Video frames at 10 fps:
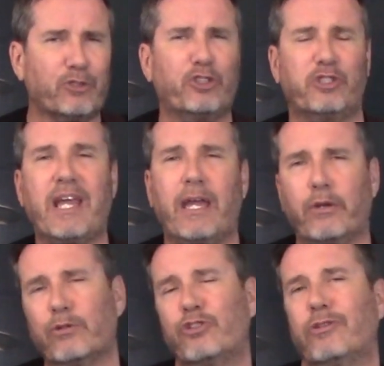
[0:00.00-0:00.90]

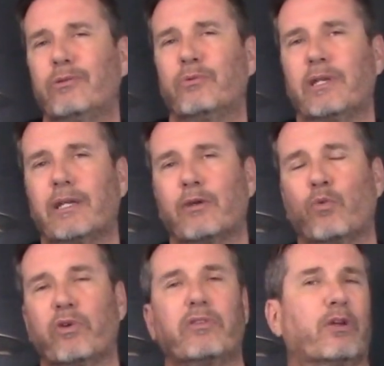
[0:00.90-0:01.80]
standard tuning
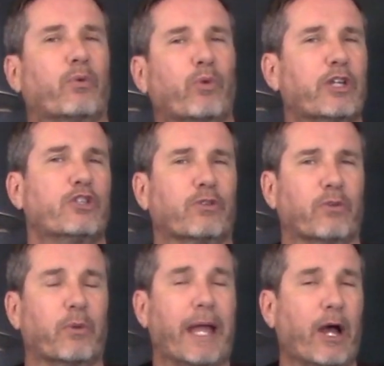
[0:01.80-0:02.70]
with the original